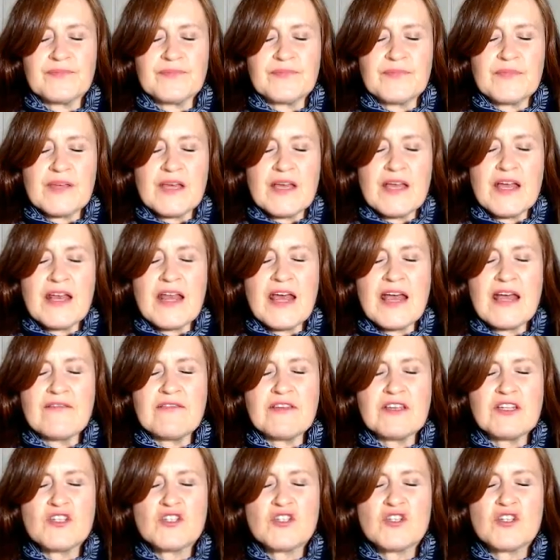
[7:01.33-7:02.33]
And
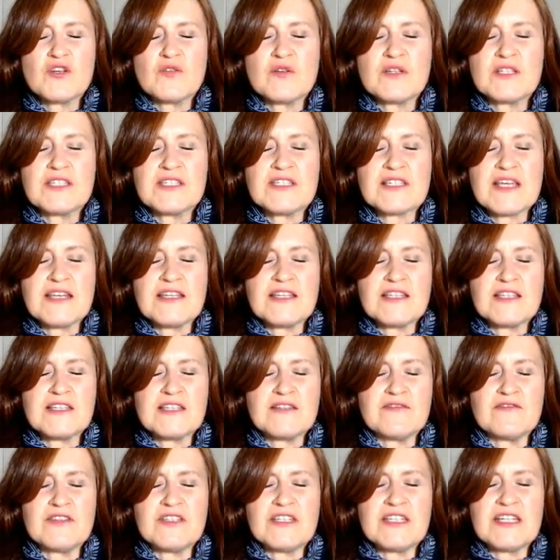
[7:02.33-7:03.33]
having too a sense of
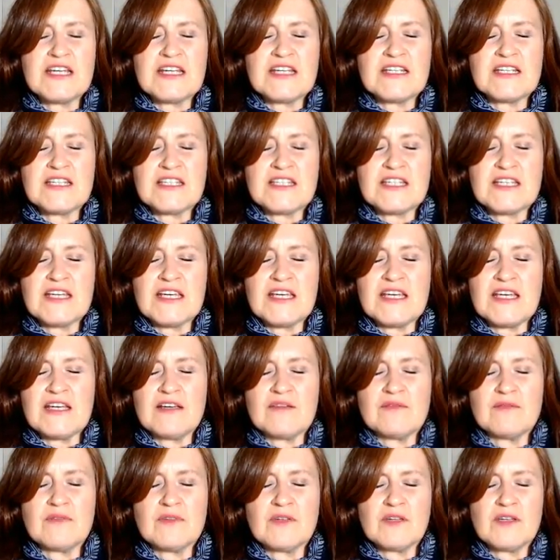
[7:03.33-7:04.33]
dignity.
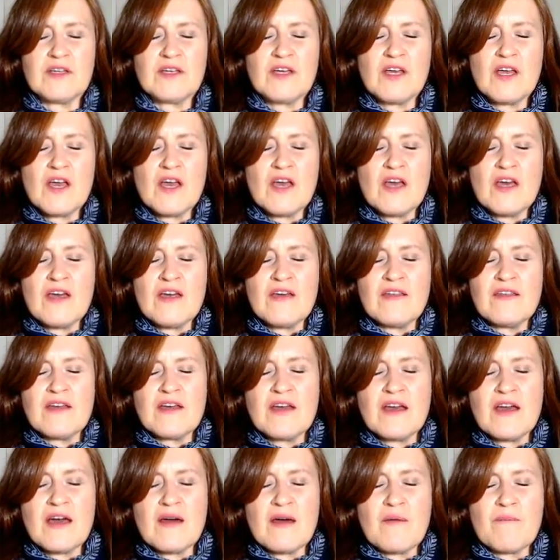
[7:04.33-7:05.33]

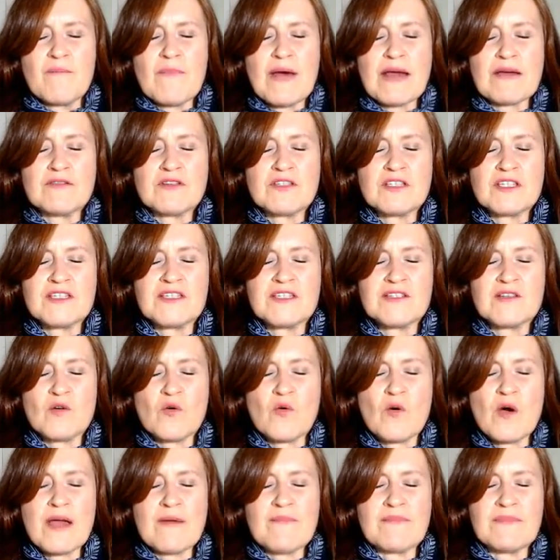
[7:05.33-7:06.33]
Mountains are
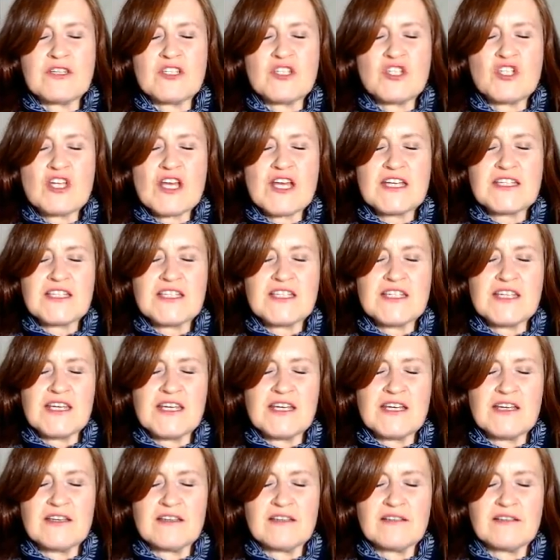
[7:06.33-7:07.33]
quite majestic,
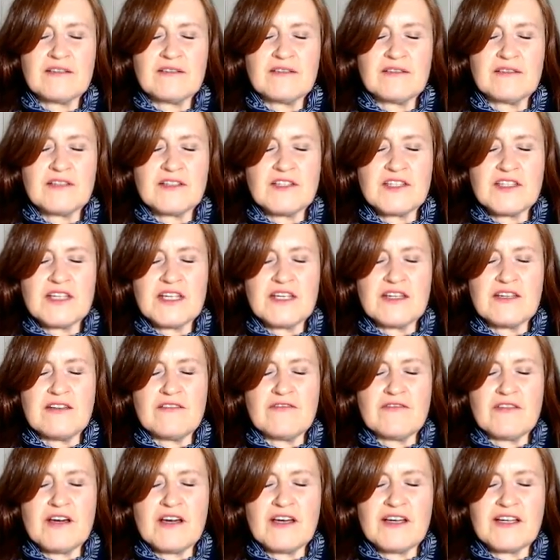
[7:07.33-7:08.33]

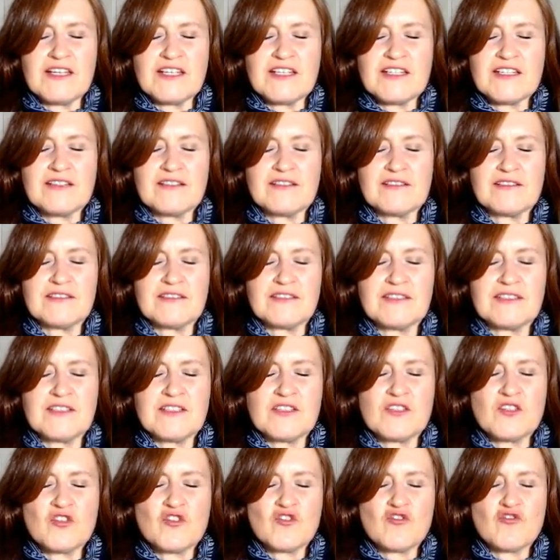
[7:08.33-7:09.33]
dignified,
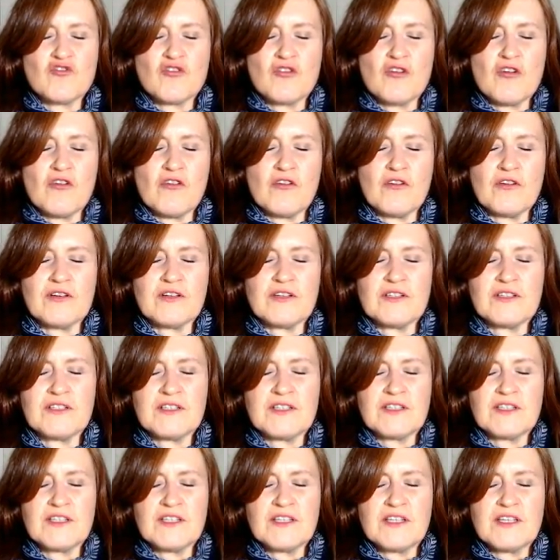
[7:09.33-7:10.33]
strong.
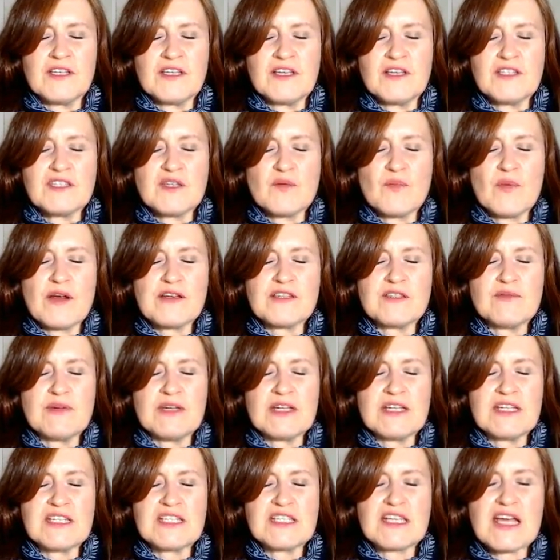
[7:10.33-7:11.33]
So perhaps we
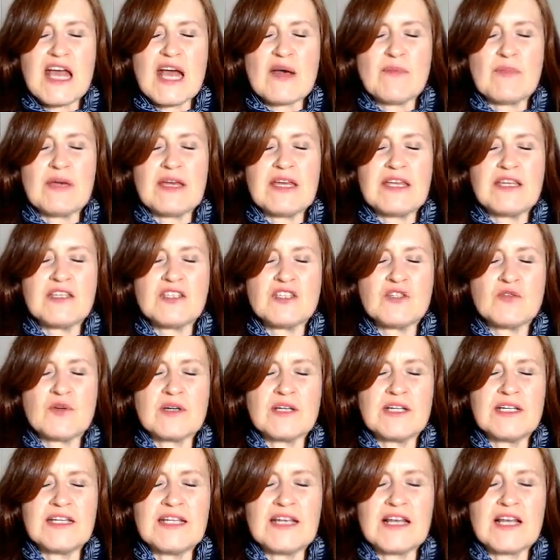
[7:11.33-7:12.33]
can tap into a
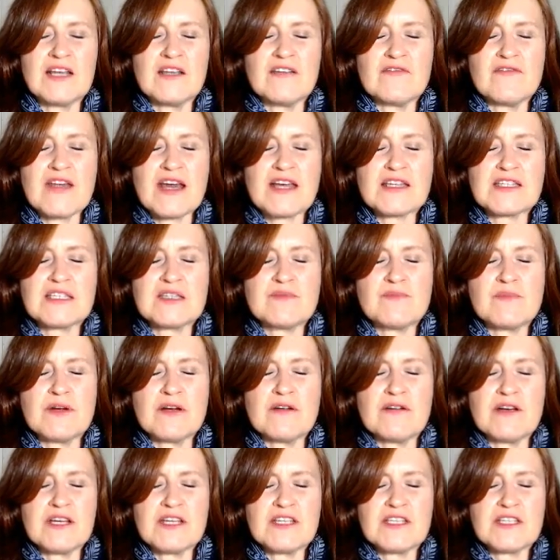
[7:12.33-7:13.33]
little of that
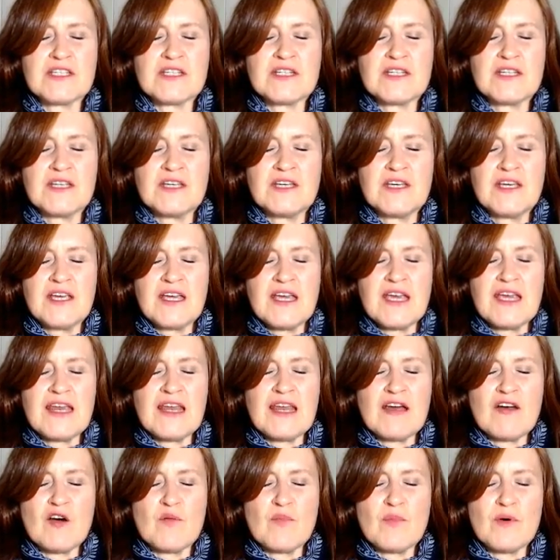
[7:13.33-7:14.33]
spirit in
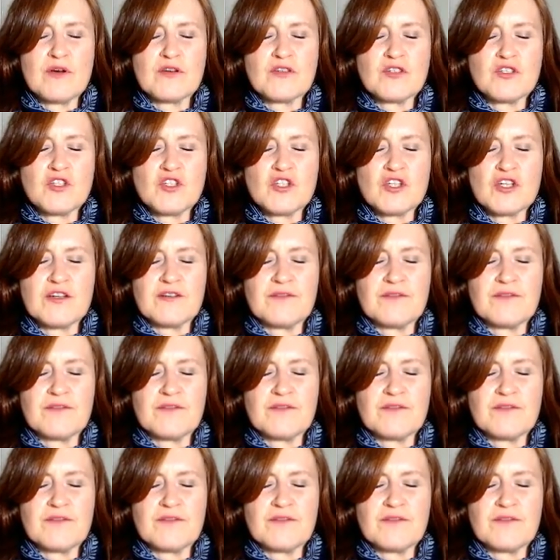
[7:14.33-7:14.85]
our posture.